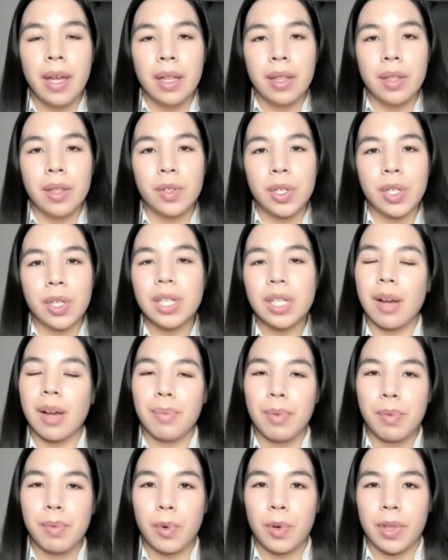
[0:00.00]
There's just a
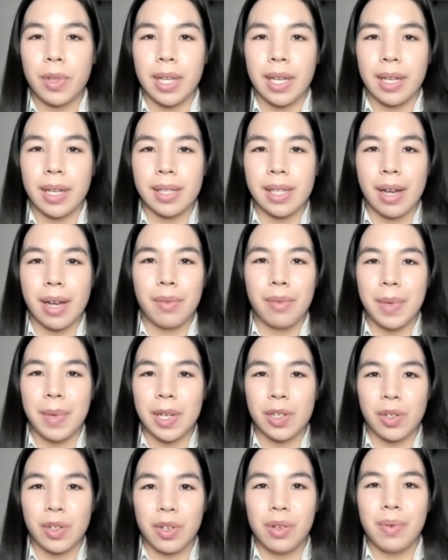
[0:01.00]
couple more things I would make
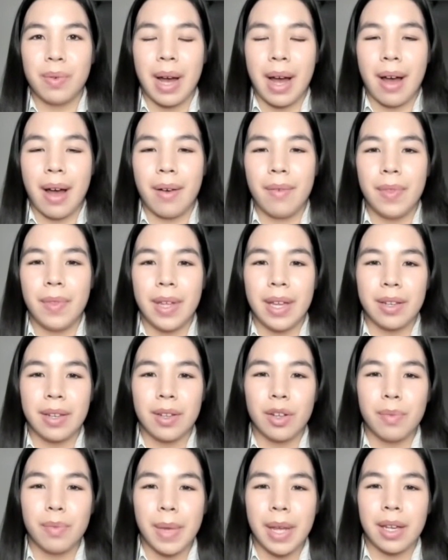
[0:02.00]
sure you have that
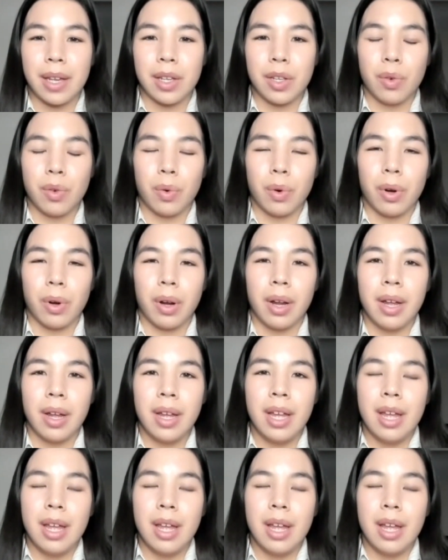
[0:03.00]
could make your